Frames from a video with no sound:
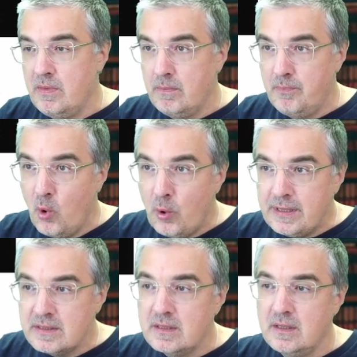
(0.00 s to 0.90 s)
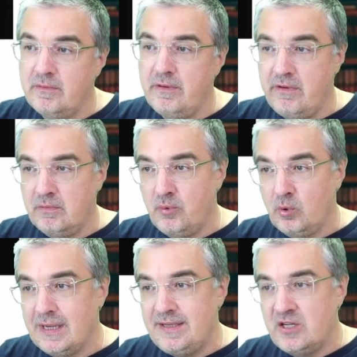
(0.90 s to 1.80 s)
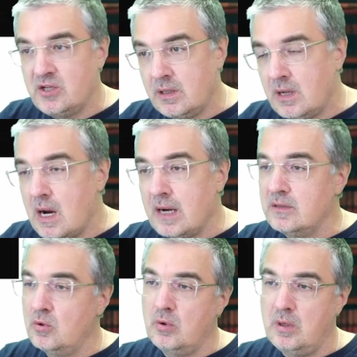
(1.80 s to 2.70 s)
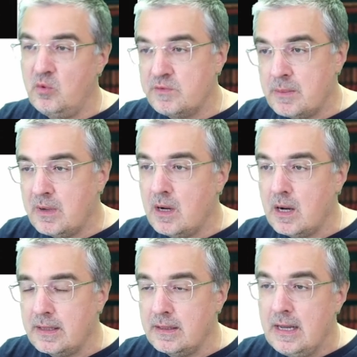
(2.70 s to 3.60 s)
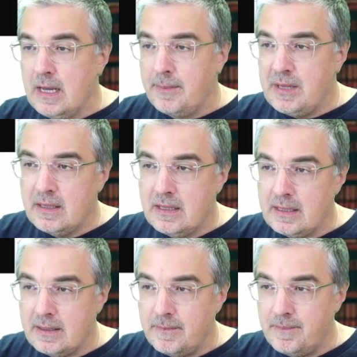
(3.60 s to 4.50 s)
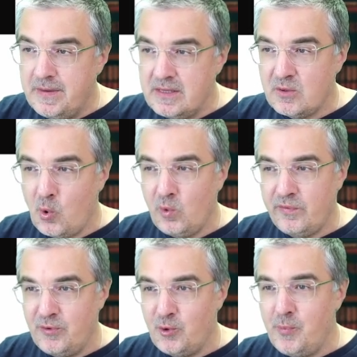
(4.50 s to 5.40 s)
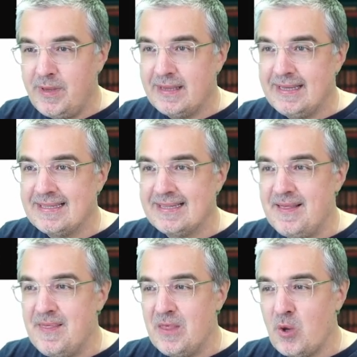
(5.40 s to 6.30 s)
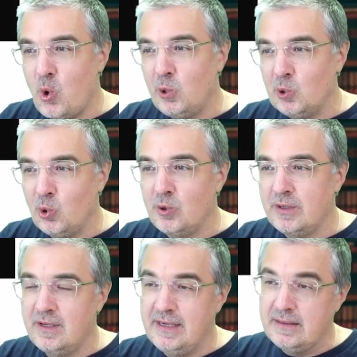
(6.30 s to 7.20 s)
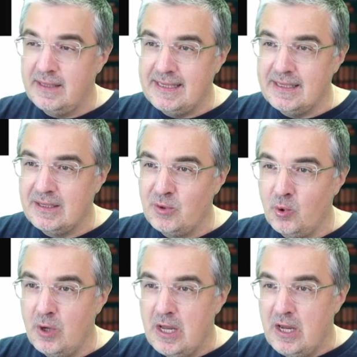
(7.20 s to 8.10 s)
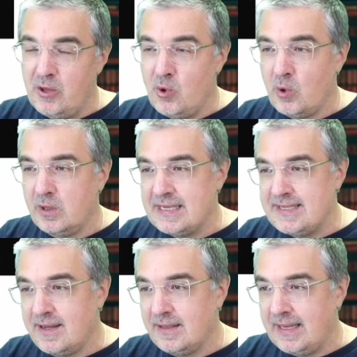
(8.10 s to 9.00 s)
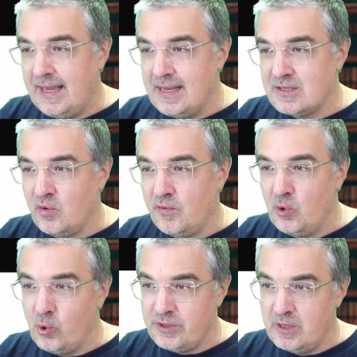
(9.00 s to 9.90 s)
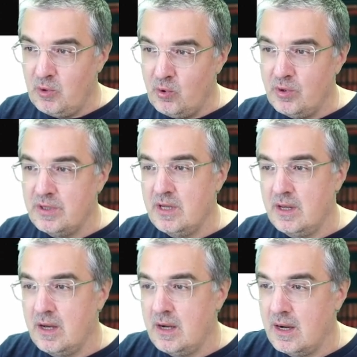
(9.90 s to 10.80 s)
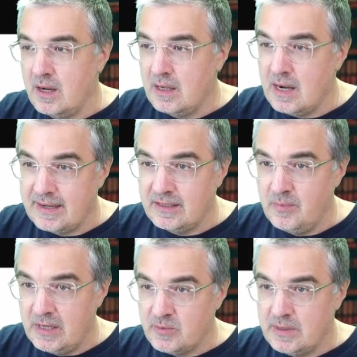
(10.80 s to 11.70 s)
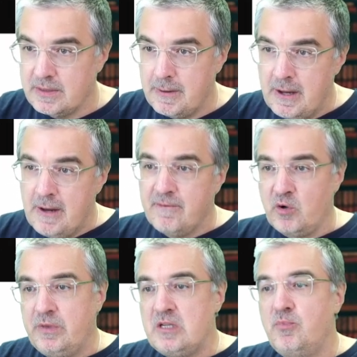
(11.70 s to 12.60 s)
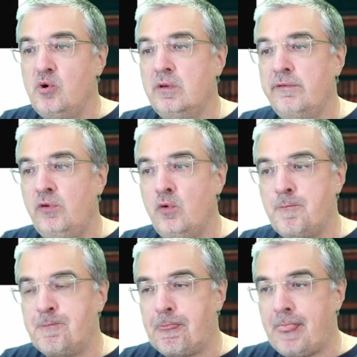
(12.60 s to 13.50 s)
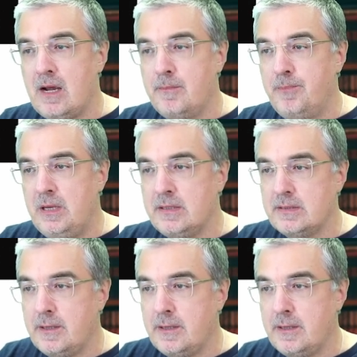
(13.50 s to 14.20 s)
points we will put additional current or remove some current. This all phenomena that's no longer related to classical case of noise immunity current measurements. From this point of view, please